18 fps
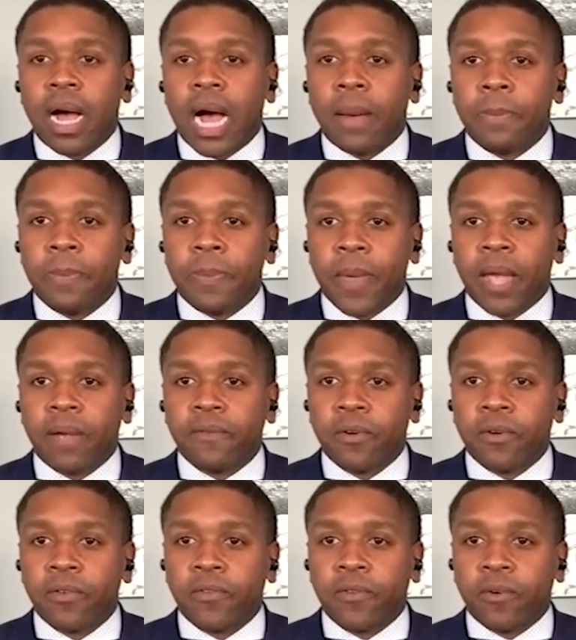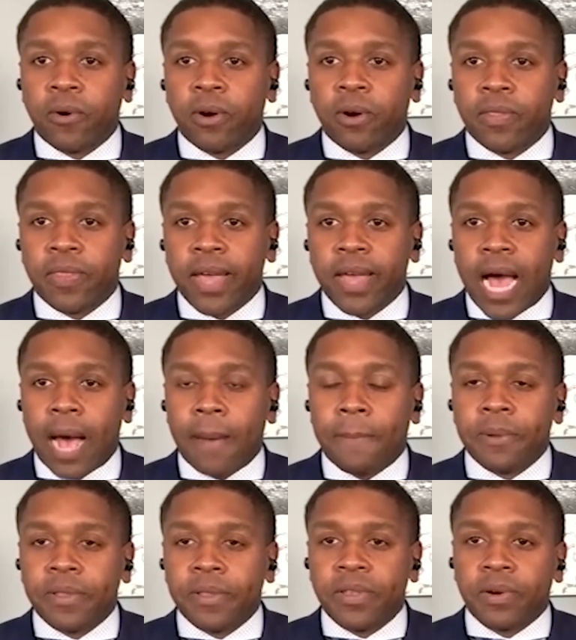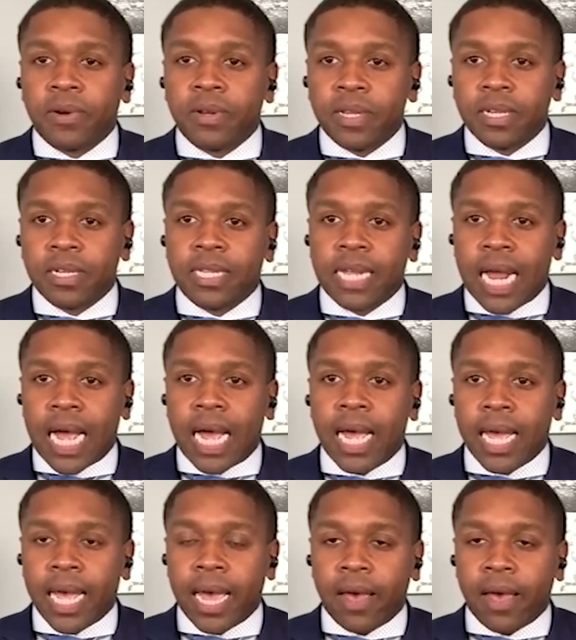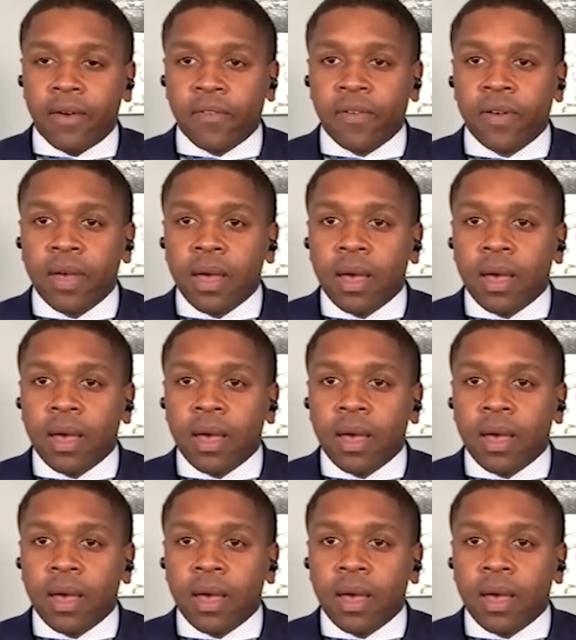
I'm thankful for the opportunities that I have